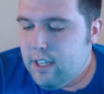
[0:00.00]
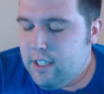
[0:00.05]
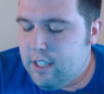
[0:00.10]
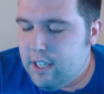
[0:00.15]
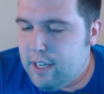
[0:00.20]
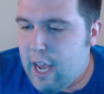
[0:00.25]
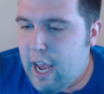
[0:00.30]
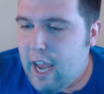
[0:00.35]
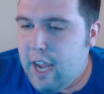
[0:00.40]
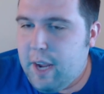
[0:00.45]

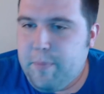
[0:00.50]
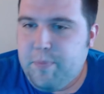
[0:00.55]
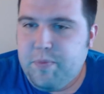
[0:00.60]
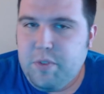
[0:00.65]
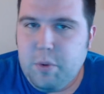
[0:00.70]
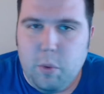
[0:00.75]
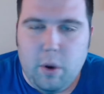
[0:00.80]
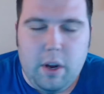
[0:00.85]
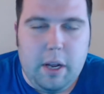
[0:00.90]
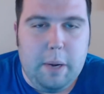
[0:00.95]
Today,
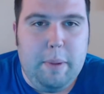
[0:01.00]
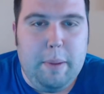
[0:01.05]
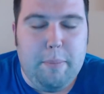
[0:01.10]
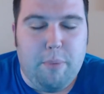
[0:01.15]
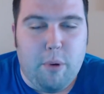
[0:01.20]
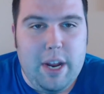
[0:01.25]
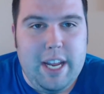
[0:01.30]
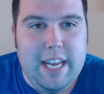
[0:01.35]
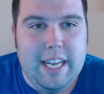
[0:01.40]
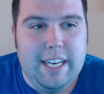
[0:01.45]
we're going to be
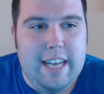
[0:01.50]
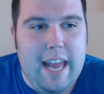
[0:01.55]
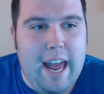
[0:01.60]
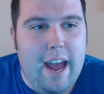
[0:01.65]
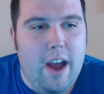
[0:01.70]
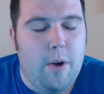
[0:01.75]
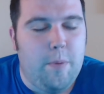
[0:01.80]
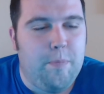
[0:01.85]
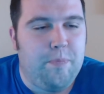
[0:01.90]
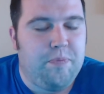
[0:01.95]
breaking
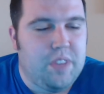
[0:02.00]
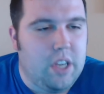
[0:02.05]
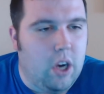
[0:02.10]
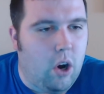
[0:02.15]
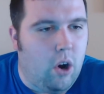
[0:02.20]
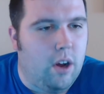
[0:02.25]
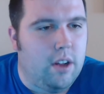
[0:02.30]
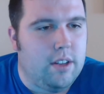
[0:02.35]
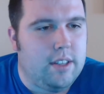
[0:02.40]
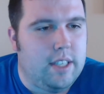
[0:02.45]
down
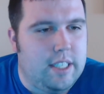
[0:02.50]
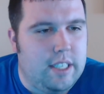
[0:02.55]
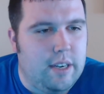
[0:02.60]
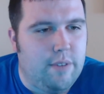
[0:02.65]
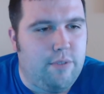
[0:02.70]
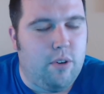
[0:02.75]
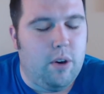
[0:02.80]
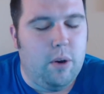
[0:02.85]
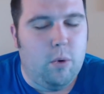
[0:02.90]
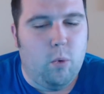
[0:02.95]
all the
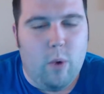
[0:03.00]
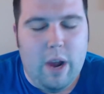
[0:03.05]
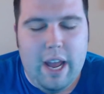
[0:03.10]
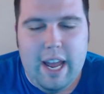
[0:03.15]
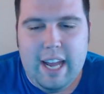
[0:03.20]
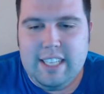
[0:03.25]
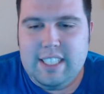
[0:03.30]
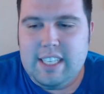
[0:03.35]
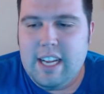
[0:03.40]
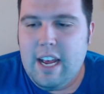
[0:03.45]
different
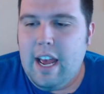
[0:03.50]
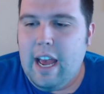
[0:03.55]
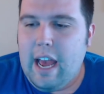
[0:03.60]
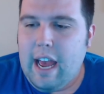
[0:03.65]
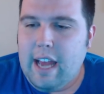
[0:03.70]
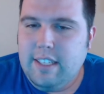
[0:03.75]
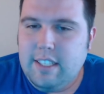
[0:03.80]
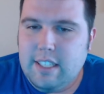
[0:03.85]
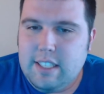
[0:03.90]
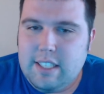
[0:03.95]
ways
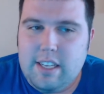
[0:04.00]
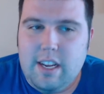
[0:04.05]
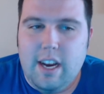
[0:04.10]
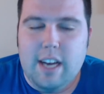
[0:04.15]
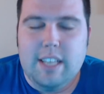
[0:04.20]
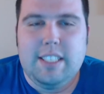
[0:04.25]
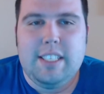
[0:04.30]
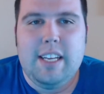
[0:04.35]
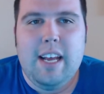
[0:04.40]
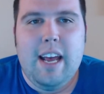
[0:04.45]
and
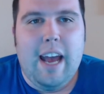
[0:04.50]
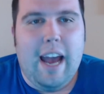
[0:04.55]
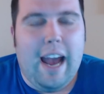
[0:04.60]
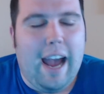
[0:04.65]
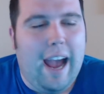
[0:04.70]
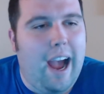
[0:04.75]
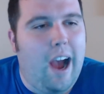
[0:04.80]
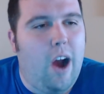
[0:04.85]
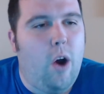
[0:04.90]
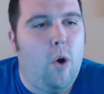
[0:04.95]
discuss
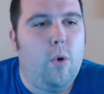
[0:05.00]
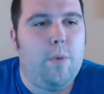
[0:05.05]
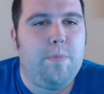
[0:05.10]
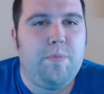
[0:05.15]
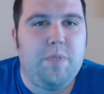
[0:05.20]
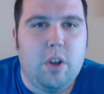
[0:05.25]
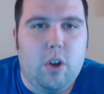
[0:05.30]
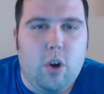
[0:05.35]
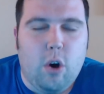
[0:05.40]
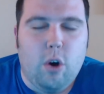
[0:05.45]
how
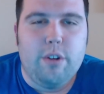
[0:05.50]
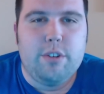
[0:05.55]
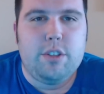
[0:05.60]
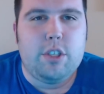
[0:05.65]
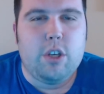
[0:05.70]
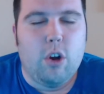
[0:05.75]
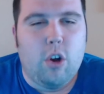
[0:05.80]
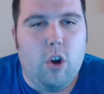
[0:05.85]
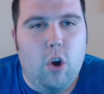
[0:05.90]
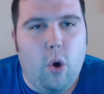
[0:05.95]
the
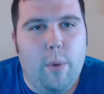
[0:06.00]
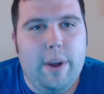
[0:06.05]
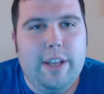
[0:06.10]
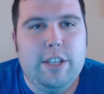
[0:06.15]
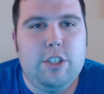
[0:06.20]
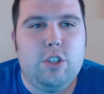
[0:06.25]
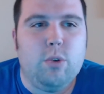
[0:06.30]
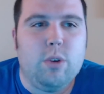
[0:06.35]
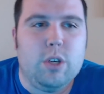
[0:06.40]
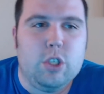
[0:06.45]
Colts are
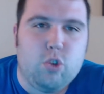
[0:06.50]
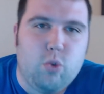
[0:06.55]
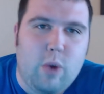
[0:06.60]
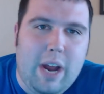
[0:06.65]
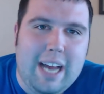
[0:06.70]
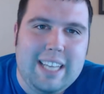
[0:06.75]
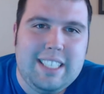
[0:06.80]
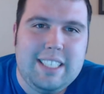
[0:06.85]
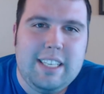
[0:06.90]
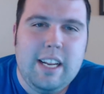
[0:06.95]
going to
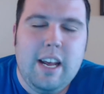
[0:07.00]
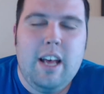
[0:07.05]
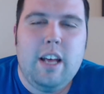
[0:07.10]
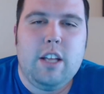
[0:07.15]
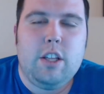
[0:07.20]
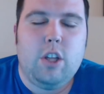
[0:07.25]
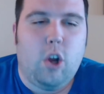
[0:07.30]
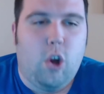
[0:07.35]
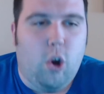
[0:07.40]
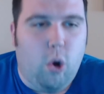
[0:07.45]
address
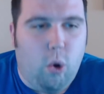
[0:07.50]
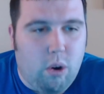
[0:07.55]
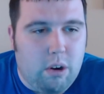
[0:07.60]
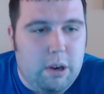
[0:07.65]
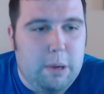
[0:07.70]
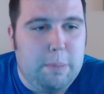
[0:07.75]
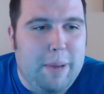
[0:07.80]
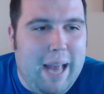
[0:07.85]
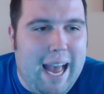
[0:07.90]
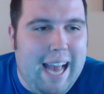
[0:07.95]
the
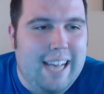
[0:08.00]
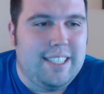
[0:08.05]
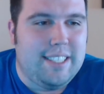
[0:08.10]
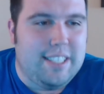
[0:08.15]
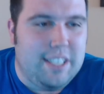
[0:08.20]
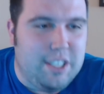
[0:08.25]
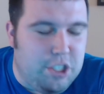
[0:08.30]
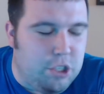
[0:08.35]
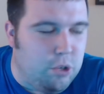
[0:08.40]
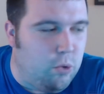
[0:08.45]
quarterback
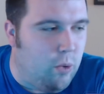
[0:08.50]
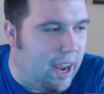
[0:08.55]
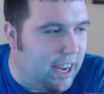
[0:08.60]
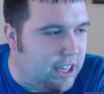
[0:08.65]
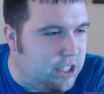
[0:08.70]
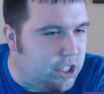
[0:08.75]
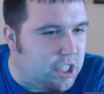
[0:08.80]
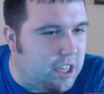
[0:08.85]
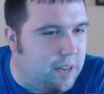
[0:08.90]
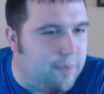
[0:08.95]

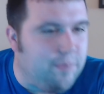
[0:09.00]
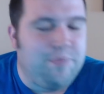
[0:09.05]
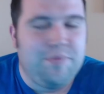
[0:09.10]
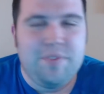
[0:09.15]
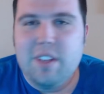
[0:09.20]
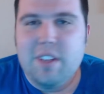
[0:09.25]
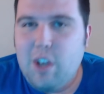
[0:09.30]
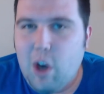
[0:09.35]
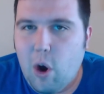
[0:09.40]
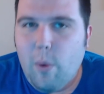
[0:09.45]
situation
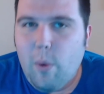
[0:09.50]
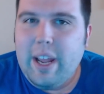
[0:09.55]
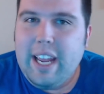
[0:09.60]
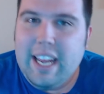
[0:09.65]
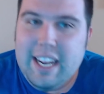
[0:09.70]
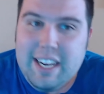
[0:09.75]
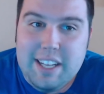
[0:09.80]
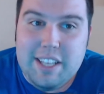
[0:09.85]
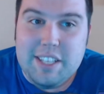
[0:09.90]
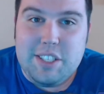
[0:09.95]
going
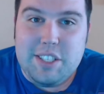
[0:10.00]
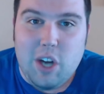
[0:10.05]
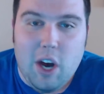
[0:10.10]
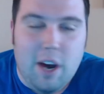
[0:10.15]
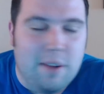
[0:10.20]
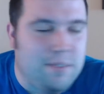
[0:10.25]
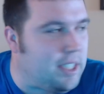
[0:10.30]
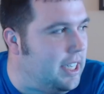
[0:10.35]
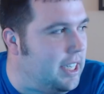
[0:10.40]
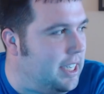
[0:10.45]
into this
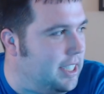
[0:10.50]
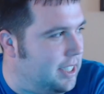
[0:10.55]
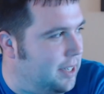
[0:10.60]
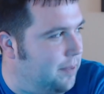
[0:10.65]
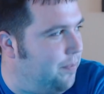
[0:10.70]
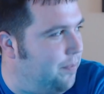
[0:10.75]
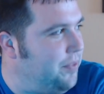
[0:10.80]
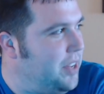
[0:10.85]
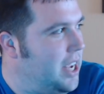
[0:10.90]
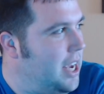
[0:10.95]

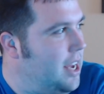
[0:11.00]
offseason.